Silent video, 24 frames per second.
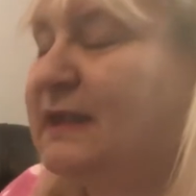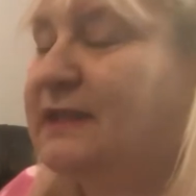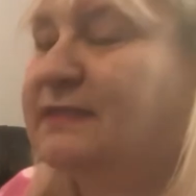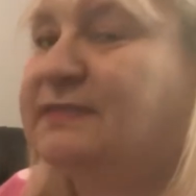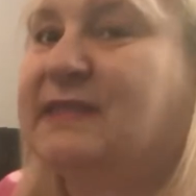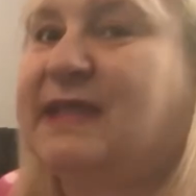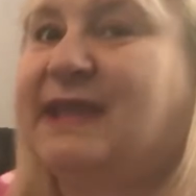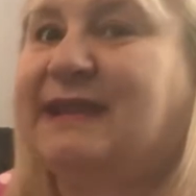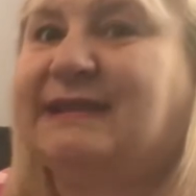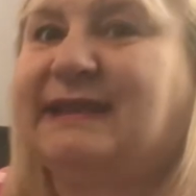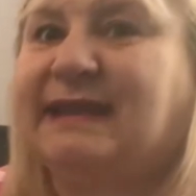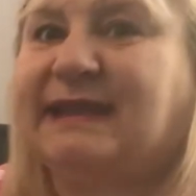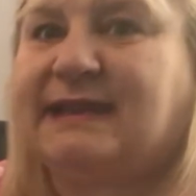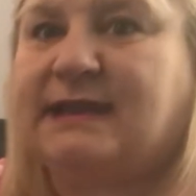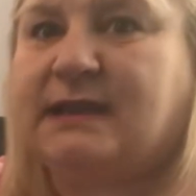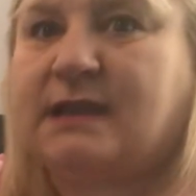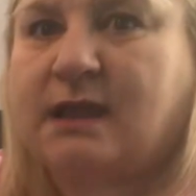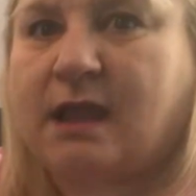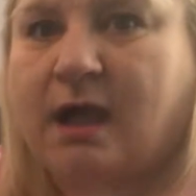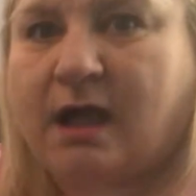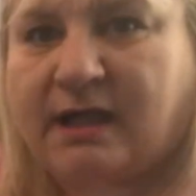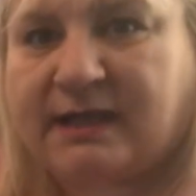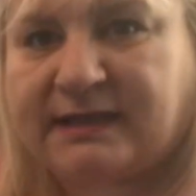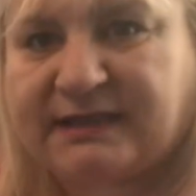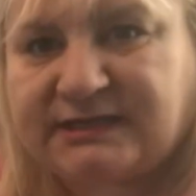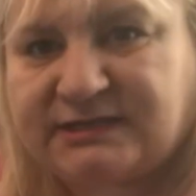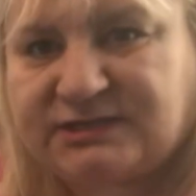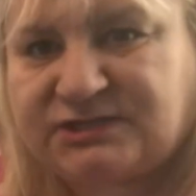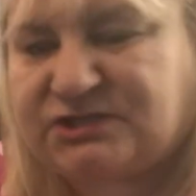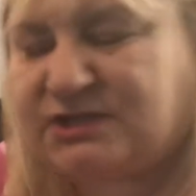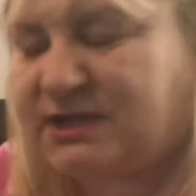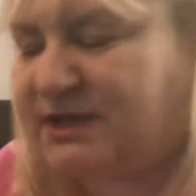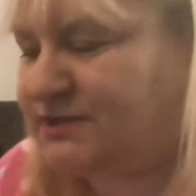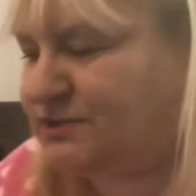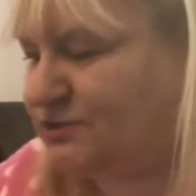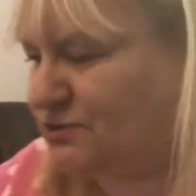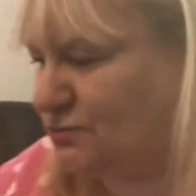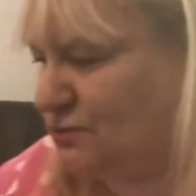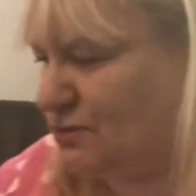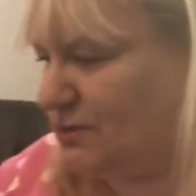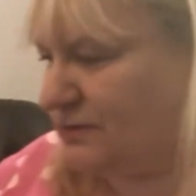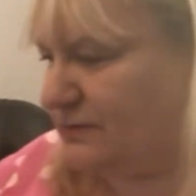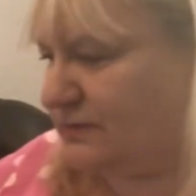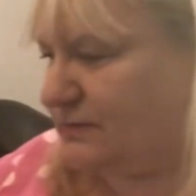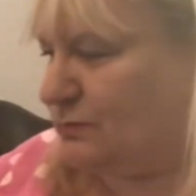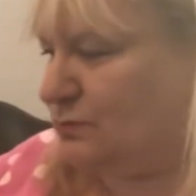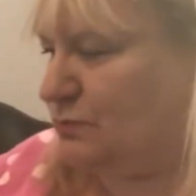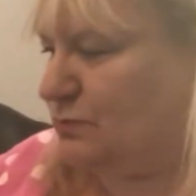Then Elisha
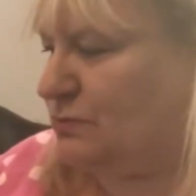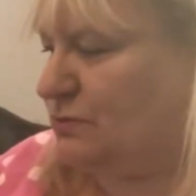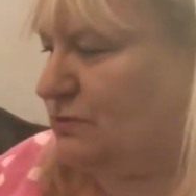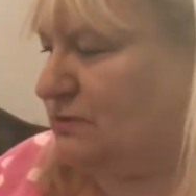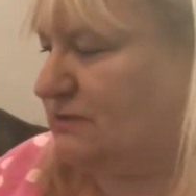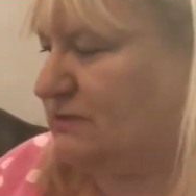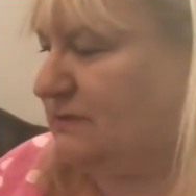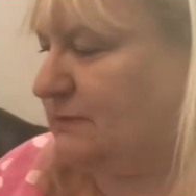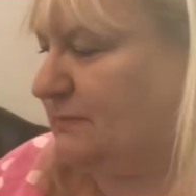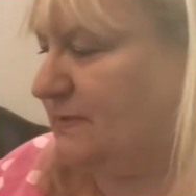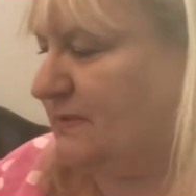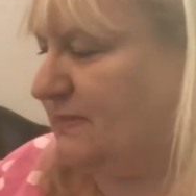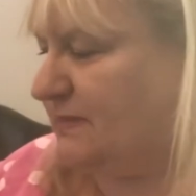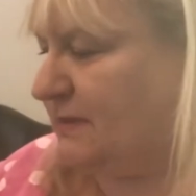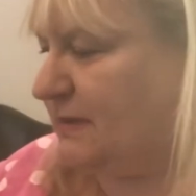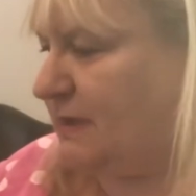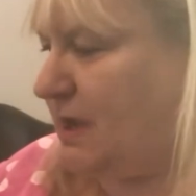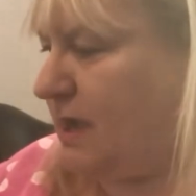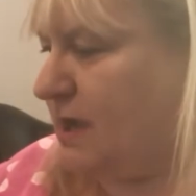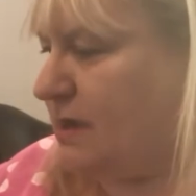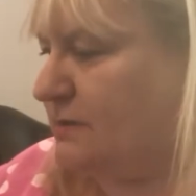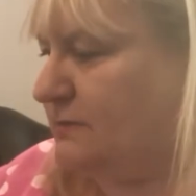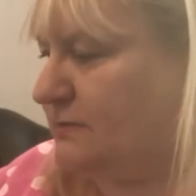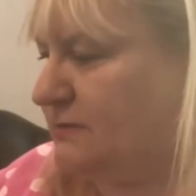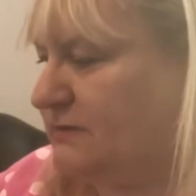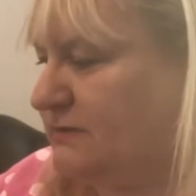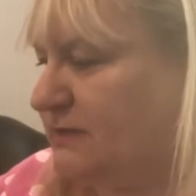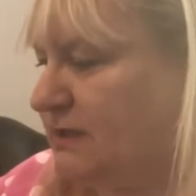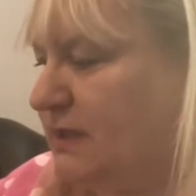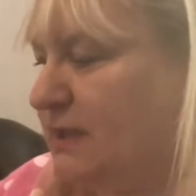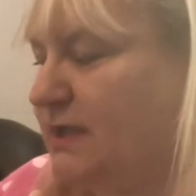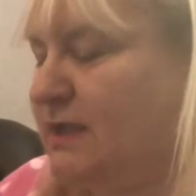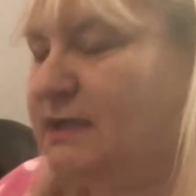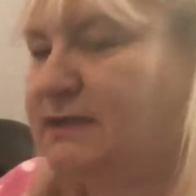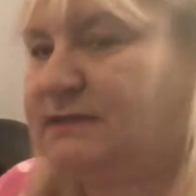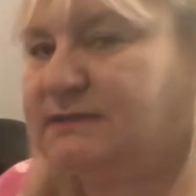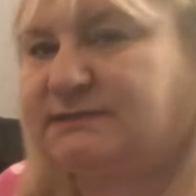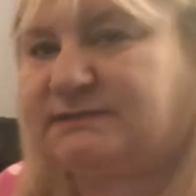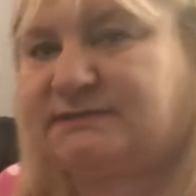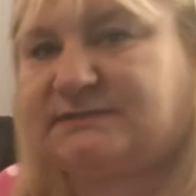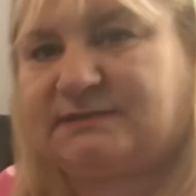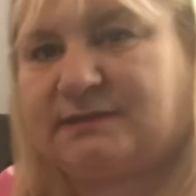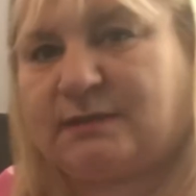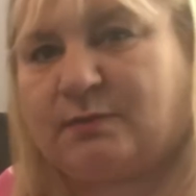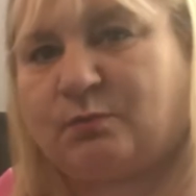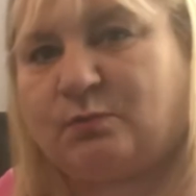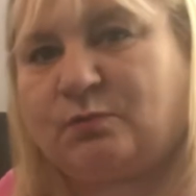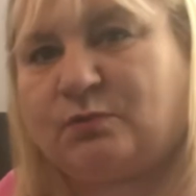struck the water with the coat.
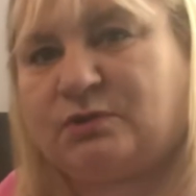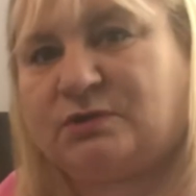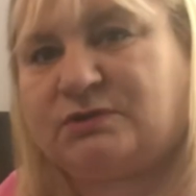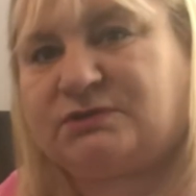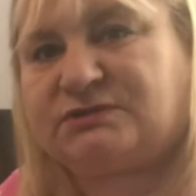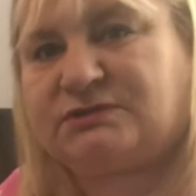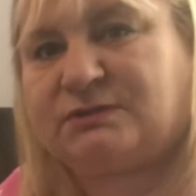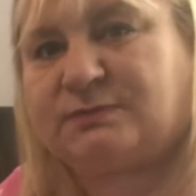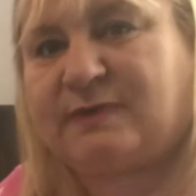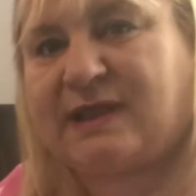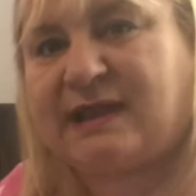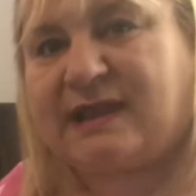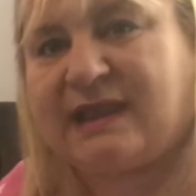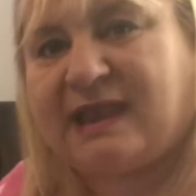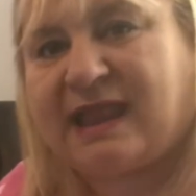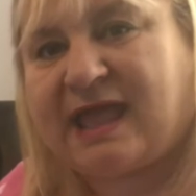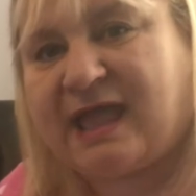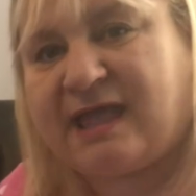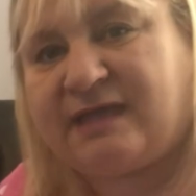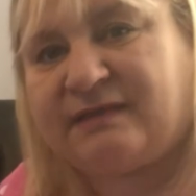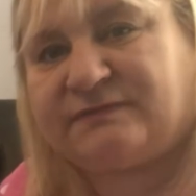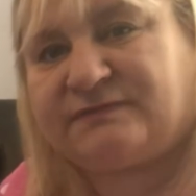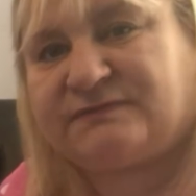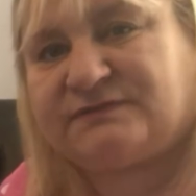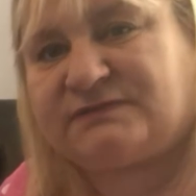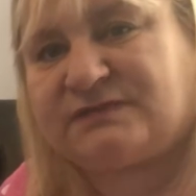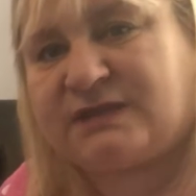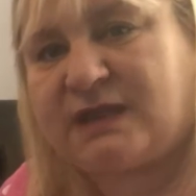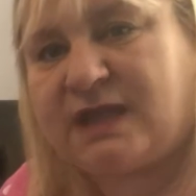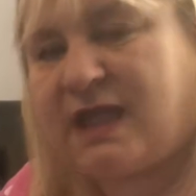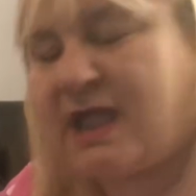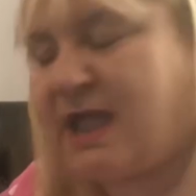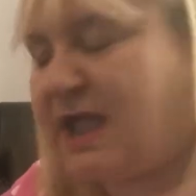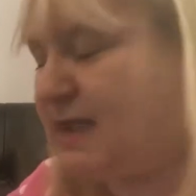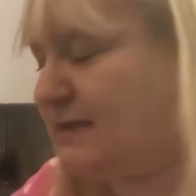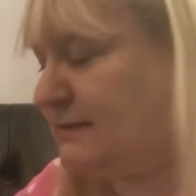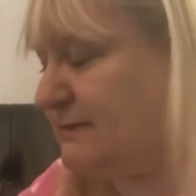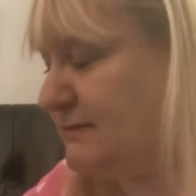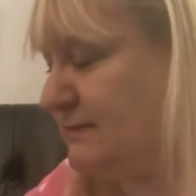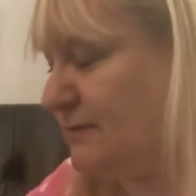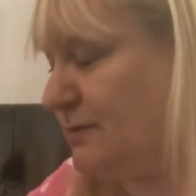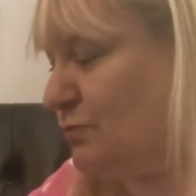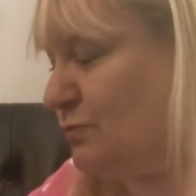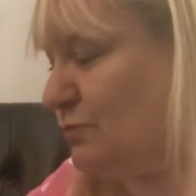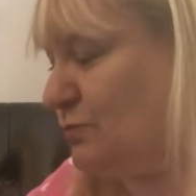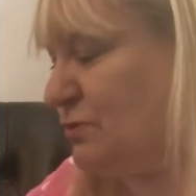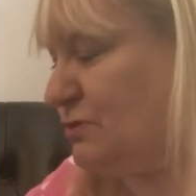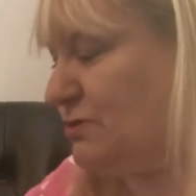Some water went left and
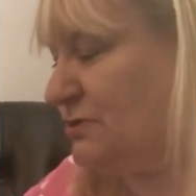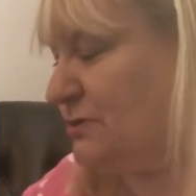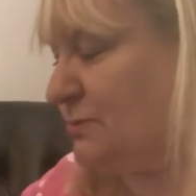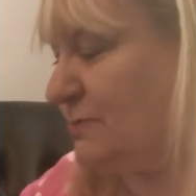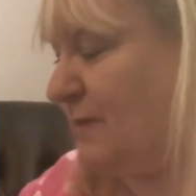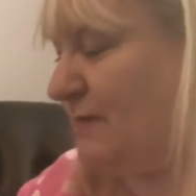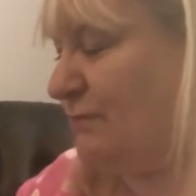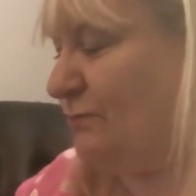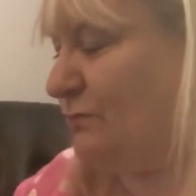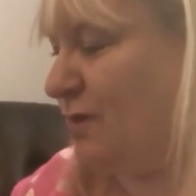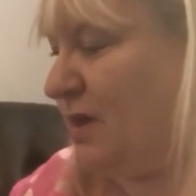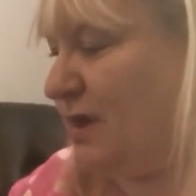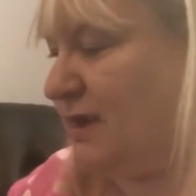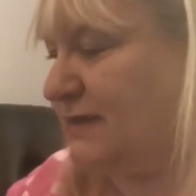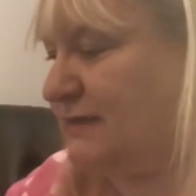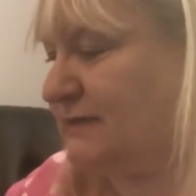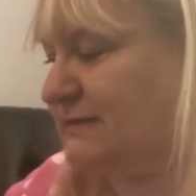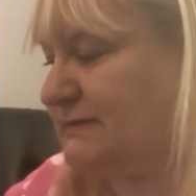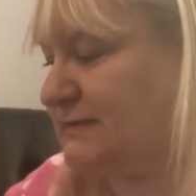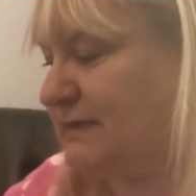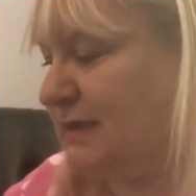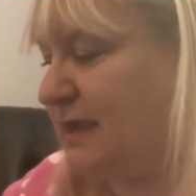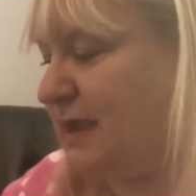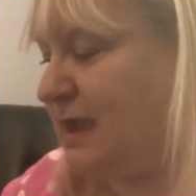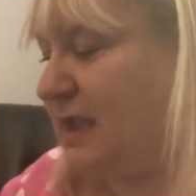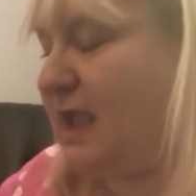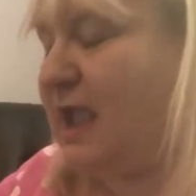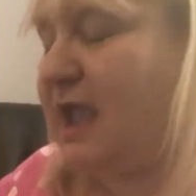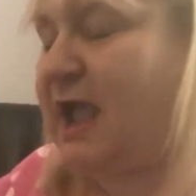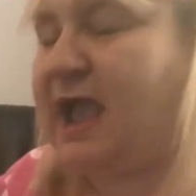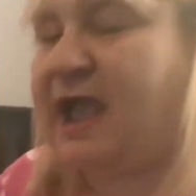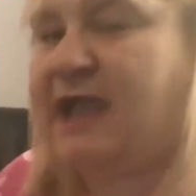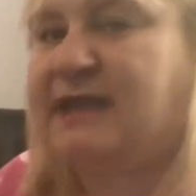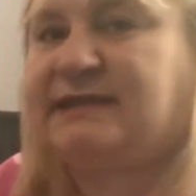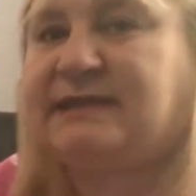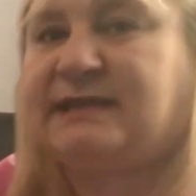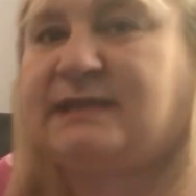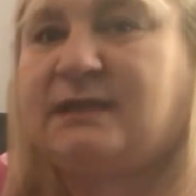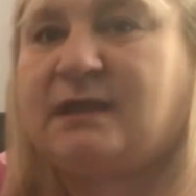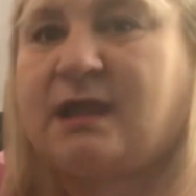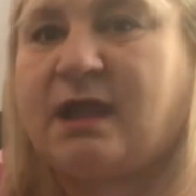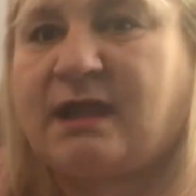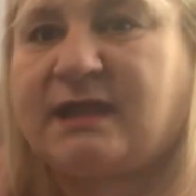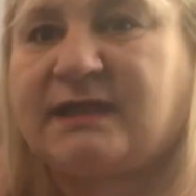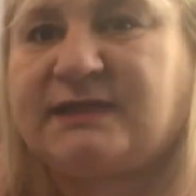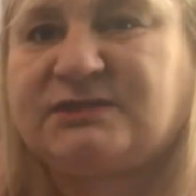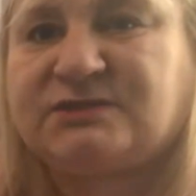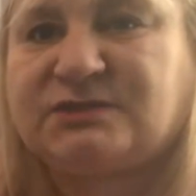some water went right, and
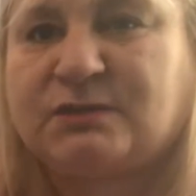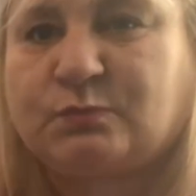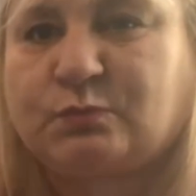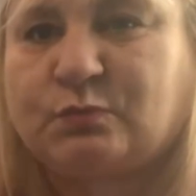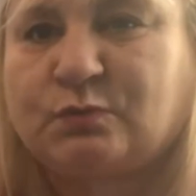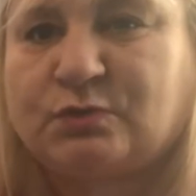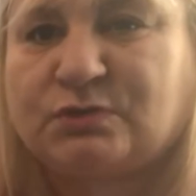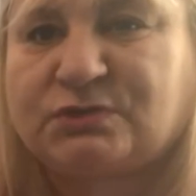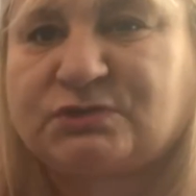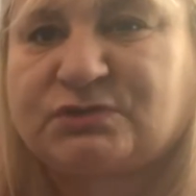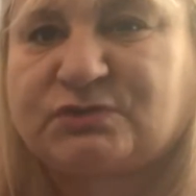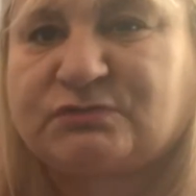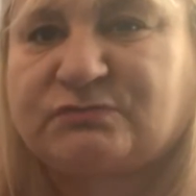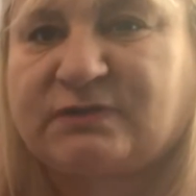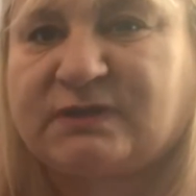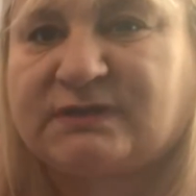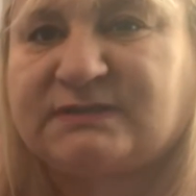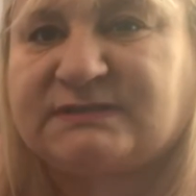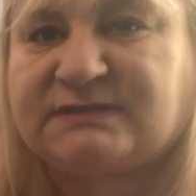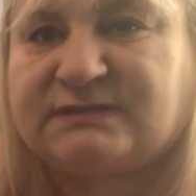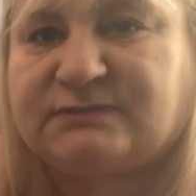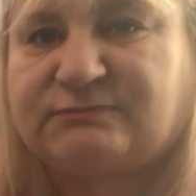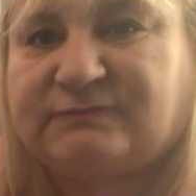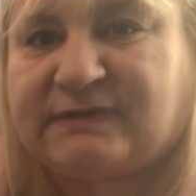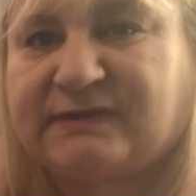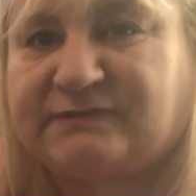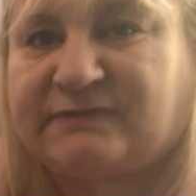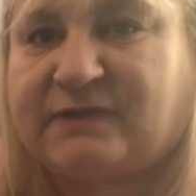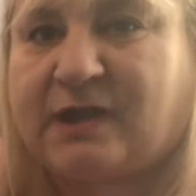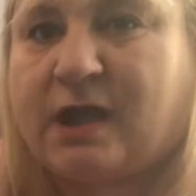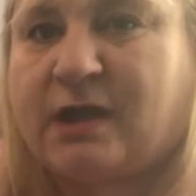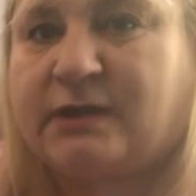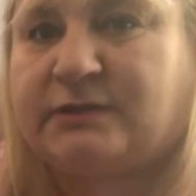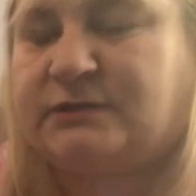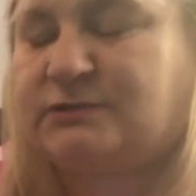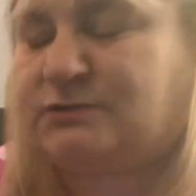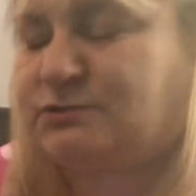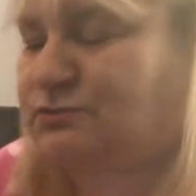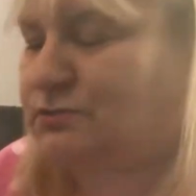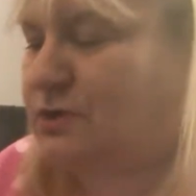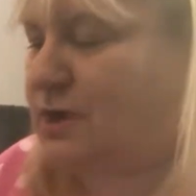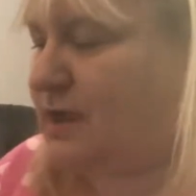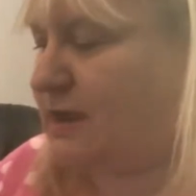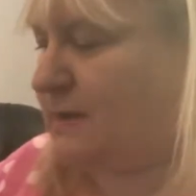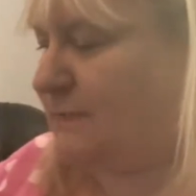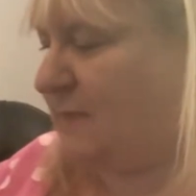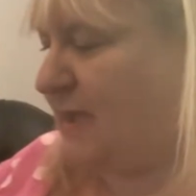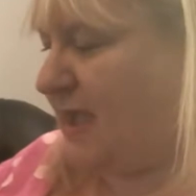Elijah walked across the river on a
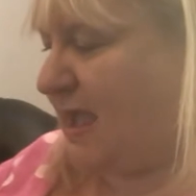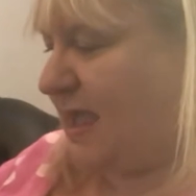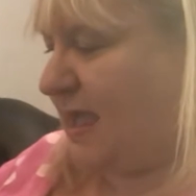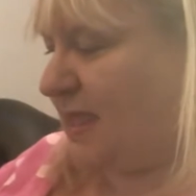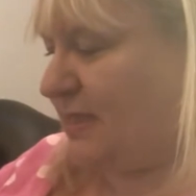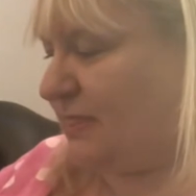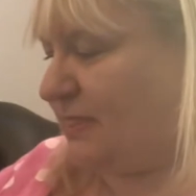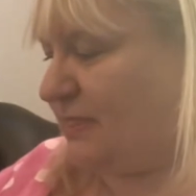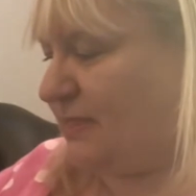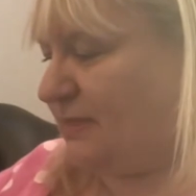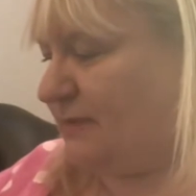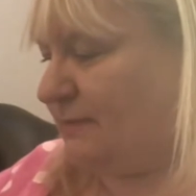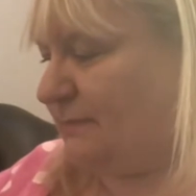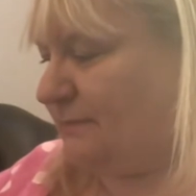dry path.